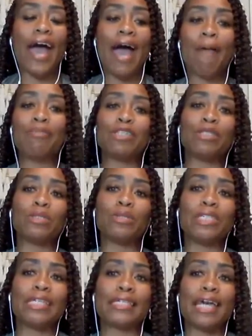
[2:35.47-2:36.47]

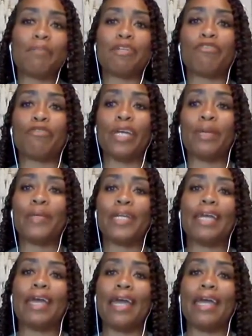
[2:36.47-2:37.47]
absolutely set me free
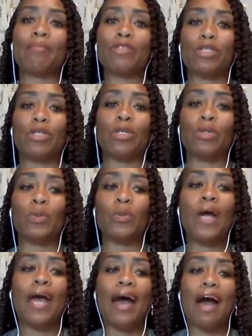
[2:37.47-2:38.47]
when it came
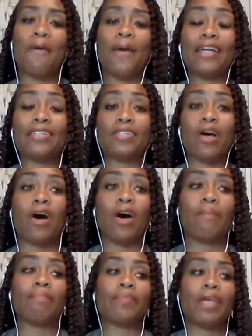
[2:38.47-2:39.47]
to how I
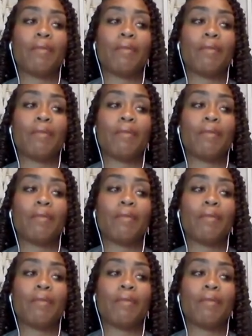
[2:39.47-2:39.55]
saw